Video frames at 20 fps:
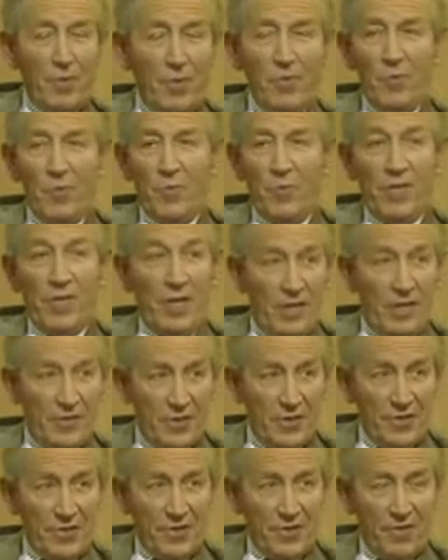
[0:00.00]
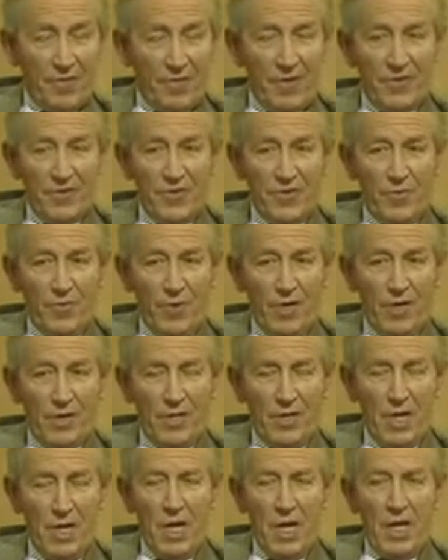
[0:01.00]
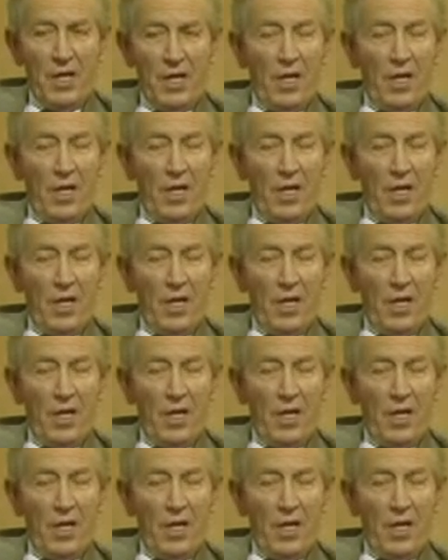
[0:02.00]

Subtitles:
W.B. Yeats is the first one.